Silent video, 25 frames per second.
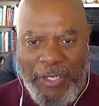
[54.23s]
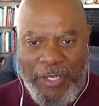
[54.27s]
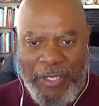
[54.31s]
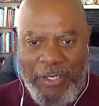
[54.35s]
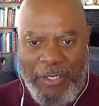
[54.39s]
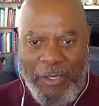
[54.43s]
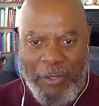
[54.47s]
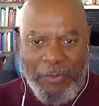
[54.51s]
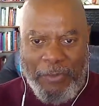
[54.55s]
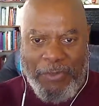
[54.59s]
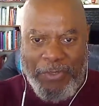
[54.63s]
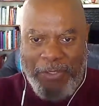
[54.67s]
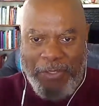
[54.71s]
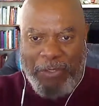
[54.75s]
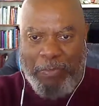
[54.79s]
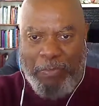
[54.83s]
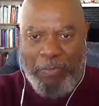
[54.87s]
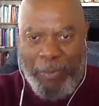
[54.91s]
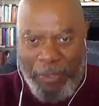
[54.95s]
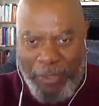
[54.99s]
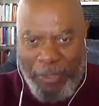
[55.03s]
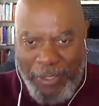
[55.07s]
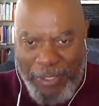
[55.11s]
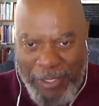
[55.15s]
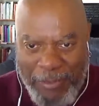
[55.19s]
no, this
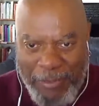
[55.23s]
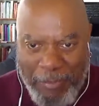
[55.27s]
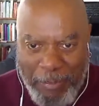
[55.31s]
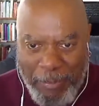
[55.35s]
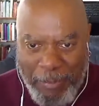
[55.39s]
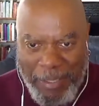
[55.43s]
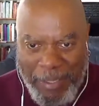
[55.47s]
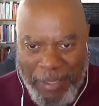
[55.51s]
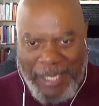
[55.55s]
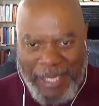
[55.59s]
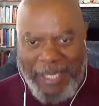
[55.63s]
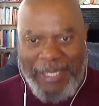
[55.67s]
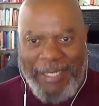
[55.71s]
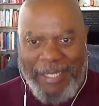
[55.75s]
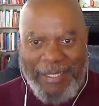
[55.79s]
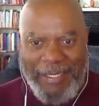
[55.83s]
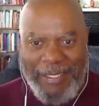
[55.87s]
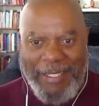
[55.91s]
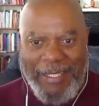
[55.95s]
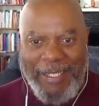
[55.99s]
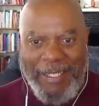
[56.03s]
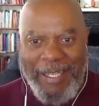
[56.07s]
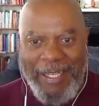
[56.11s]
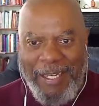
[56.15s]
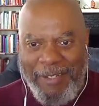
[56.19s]
part is mine
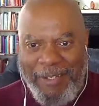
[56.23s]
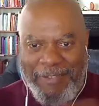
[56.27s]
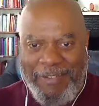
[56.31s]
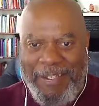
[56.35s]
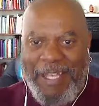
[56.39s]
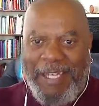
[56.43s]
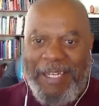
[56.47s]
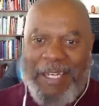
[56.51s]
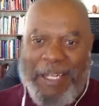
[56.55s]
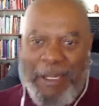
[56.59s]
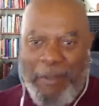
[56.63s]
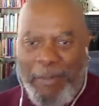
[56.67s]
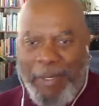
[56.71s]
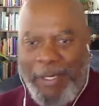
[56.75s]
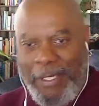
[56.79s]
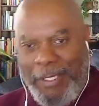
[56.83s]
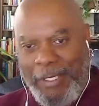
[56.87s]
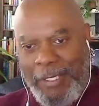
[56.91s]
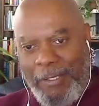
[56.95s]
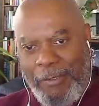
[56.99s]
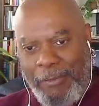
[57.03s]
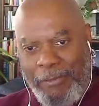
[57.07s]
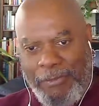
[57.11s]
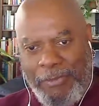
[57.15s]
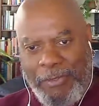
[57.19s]
and it's not anybody
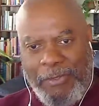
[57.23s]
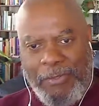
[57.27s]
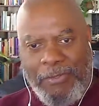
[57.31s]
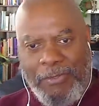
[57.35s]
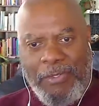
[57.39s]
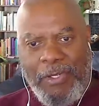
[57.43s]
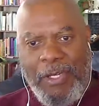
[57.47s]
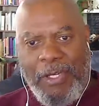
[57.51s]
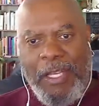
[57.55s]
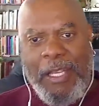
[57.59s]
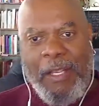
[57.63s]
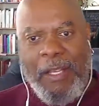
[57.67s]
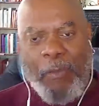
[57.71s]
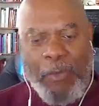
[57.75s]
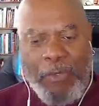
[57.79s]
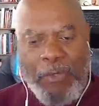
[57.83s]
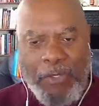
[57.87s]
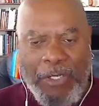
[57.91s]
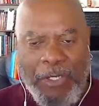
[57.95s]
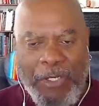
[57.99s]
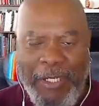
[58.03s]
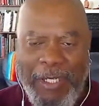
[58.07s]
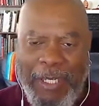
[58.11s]
else's, we started mm-hmm.